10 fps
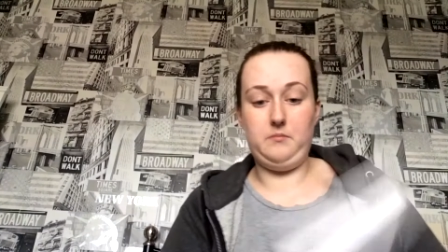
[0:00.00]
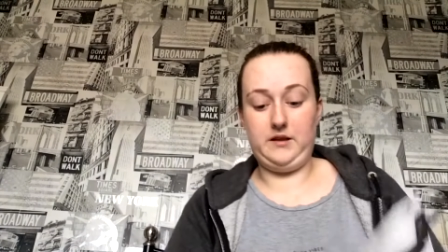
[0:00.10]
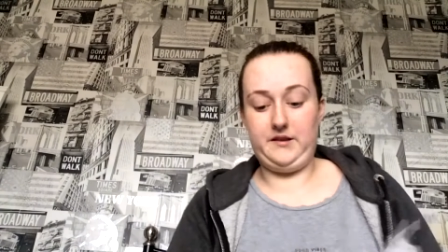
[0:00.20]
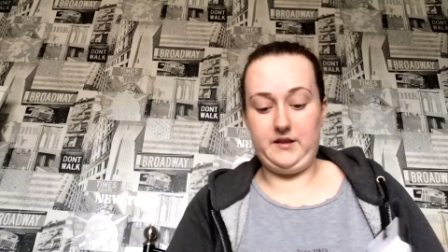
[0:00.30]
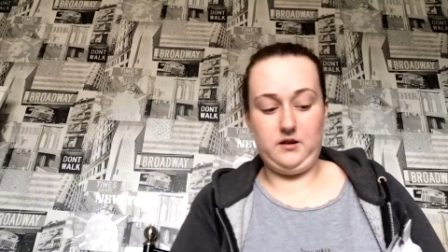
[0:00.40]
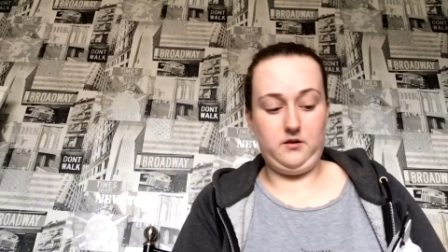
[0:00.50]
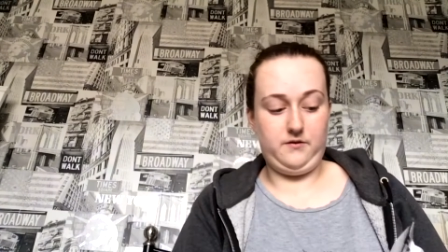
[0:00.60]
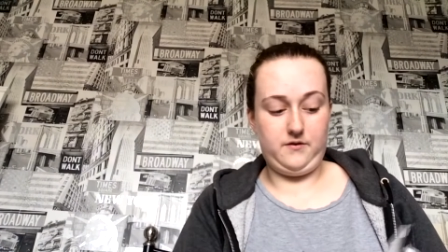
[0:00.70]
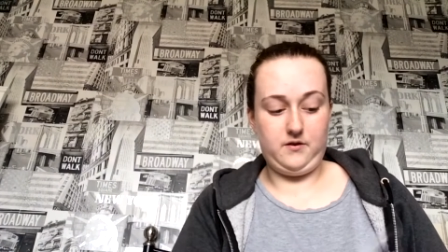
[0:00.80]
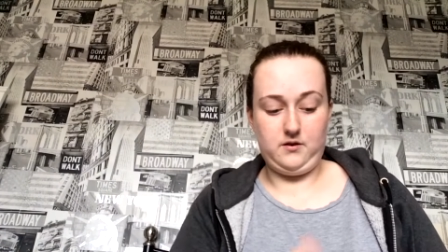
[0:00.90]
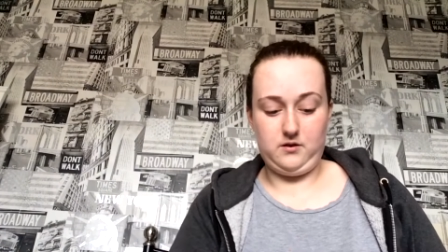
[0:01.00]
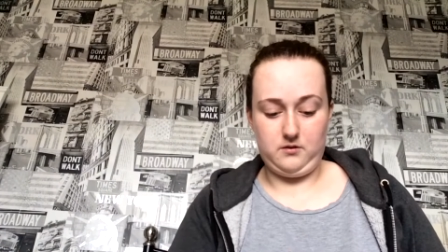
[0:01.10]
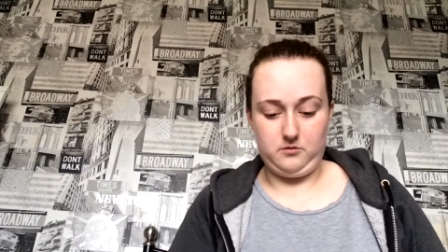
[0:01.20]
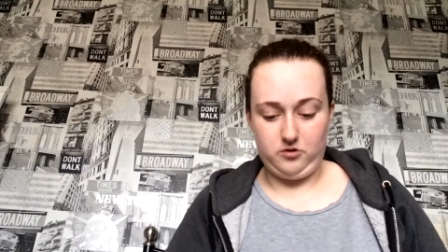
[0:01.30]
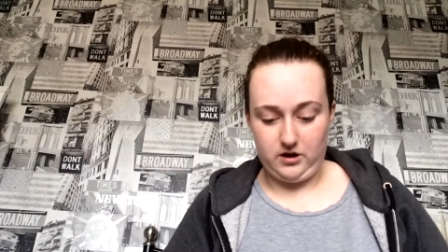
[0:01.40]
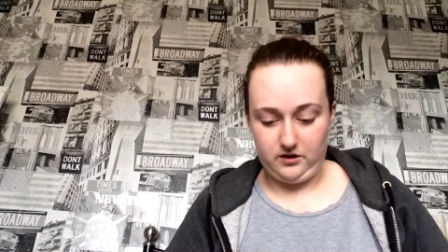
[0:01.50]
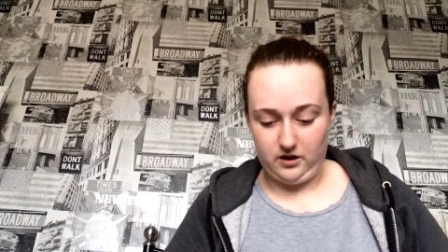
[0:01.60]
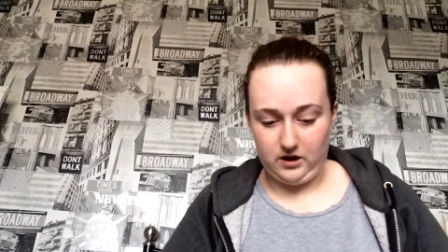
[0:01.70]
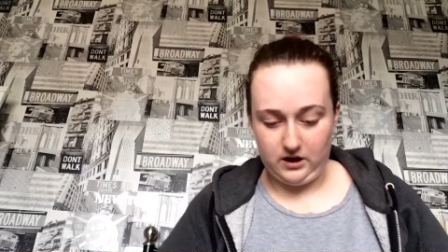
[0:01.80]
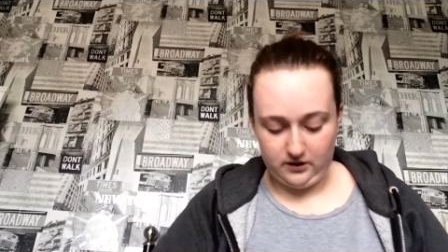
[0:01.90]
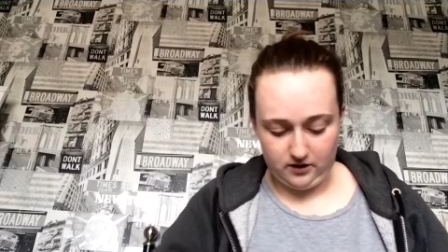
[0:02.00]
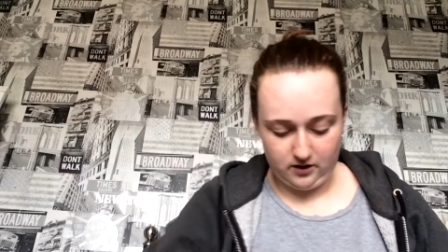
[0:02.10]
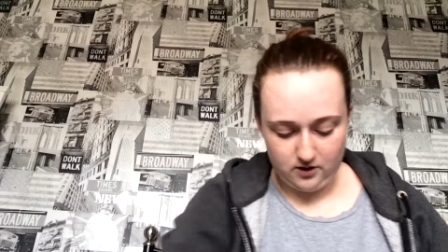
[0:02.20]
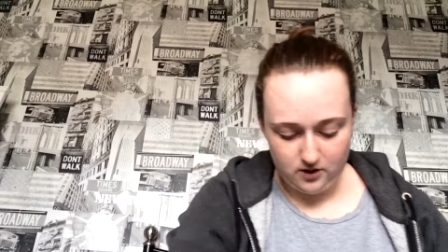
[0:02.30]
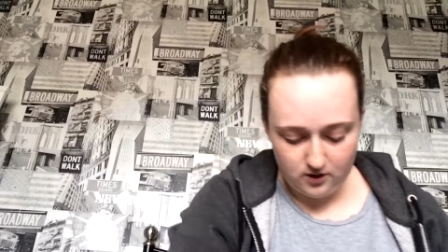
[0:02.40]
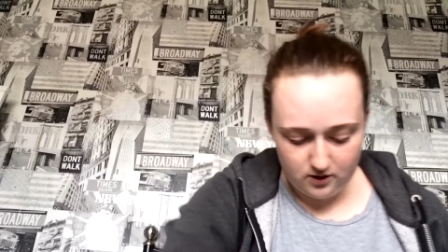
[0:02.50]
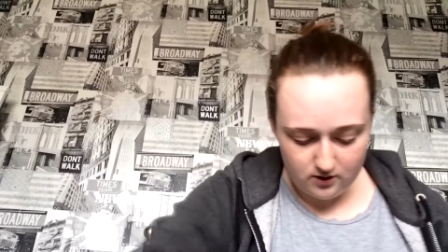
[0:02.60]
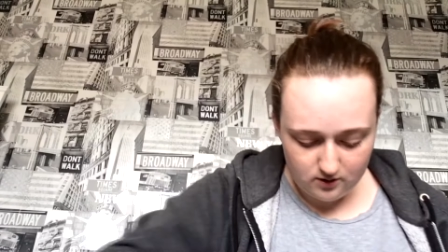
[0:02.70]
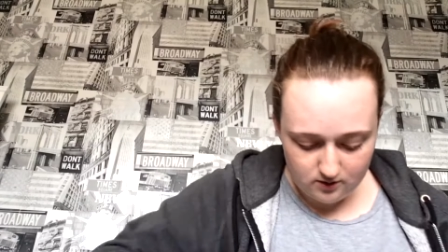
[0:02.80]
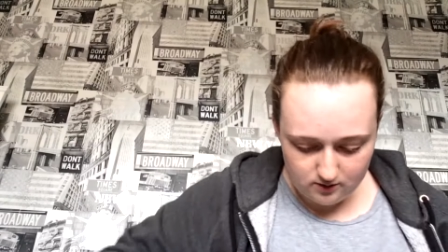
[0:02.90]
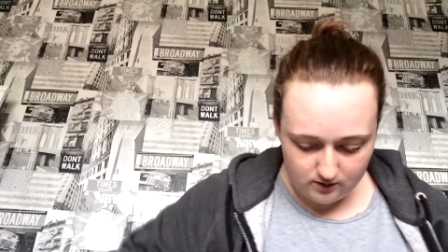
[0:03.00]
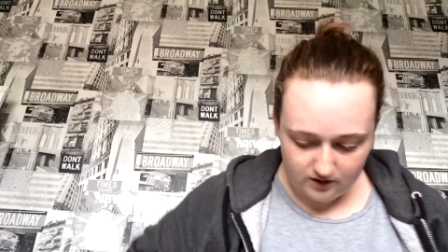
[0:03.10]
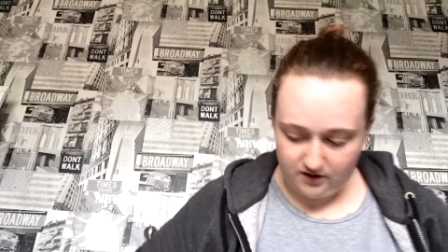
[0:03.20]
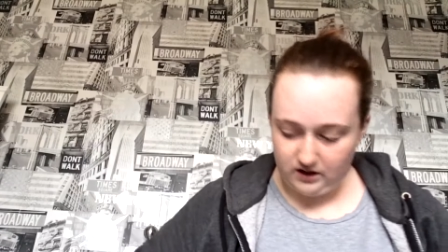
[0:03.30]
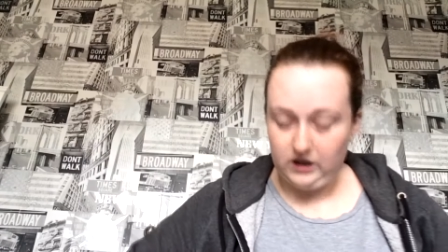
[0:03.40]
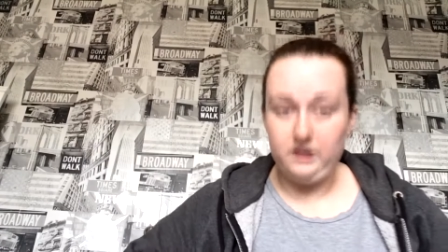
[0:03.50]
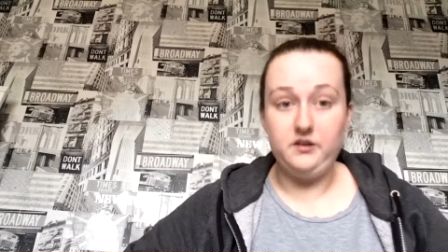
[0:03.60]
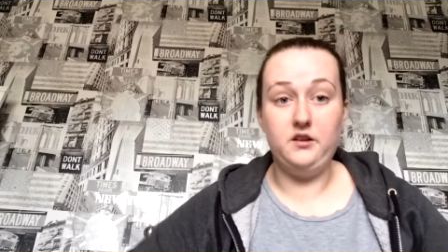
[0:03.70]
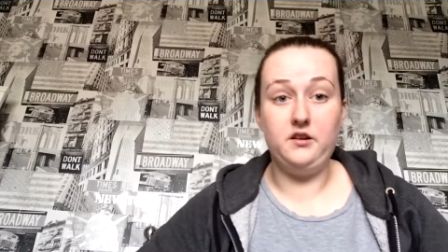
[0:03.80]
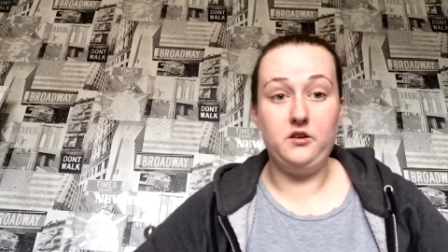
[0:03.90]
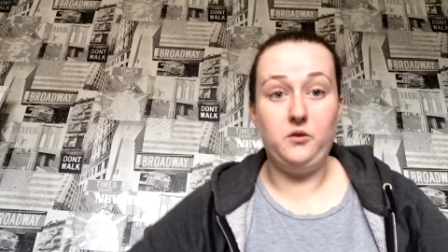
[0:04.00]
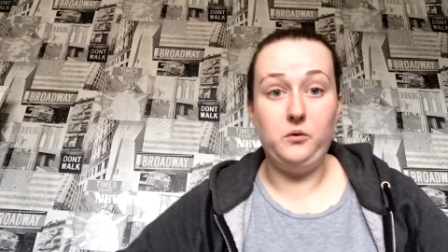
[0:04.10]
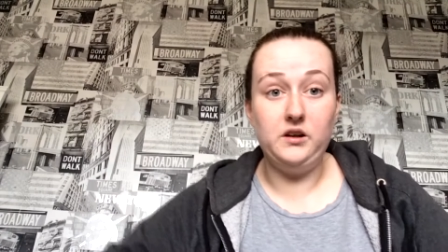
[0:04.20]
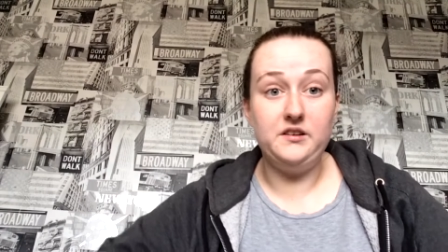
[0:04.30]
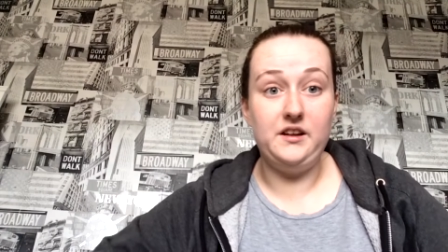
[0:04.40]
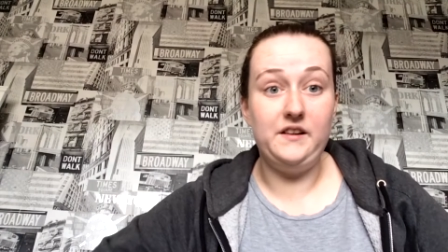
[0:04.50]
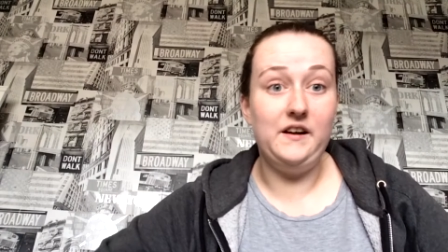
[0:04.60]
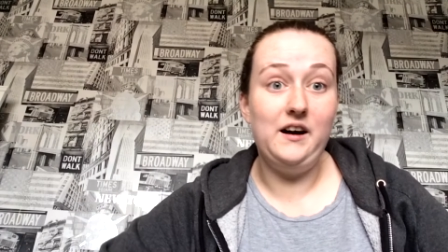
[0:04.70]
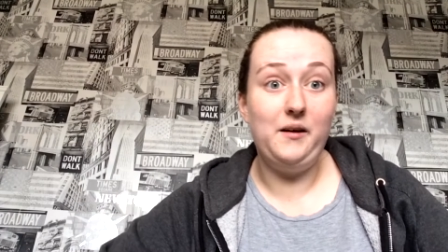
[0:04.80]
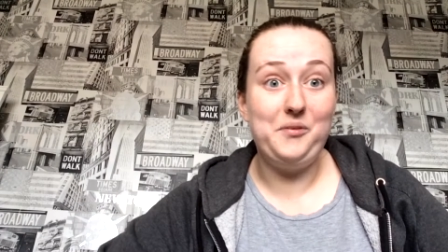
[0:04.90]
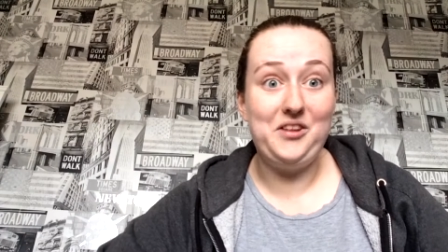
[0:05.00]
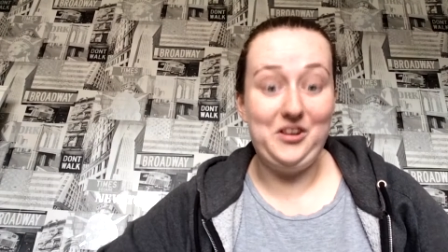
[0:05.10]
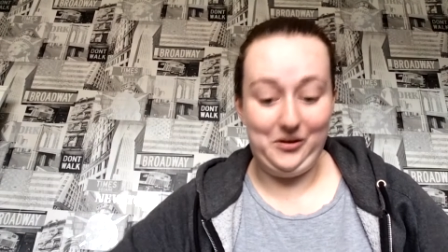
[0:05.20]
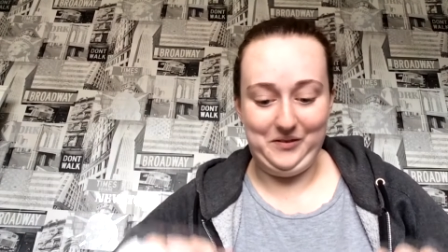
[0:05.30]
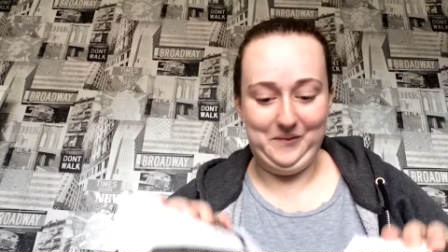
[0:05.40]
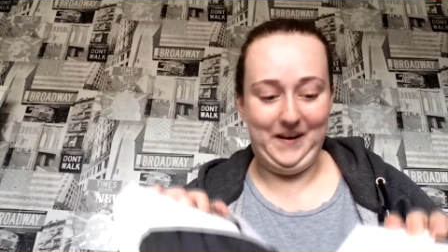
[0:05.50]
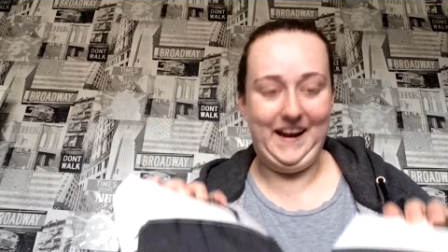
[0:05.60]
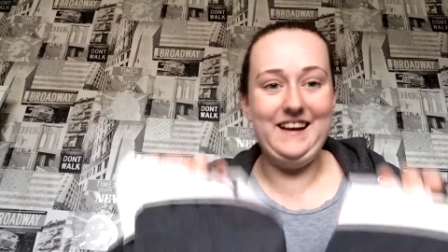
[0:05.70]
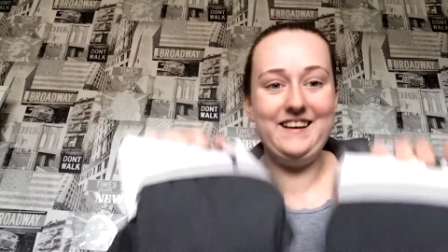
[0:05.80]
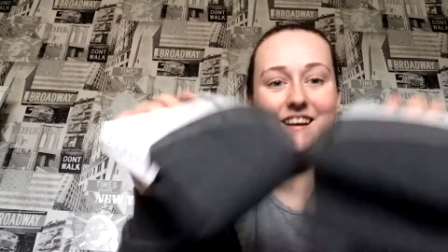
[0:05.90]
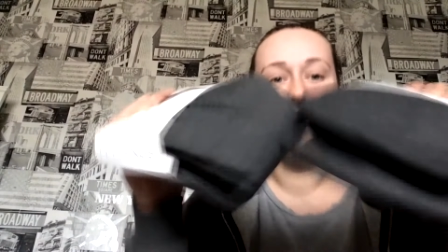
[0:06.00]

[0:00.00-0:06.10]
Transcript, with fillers: myself, trying to hide the sides because I don't want to see that. I'm still losing weight.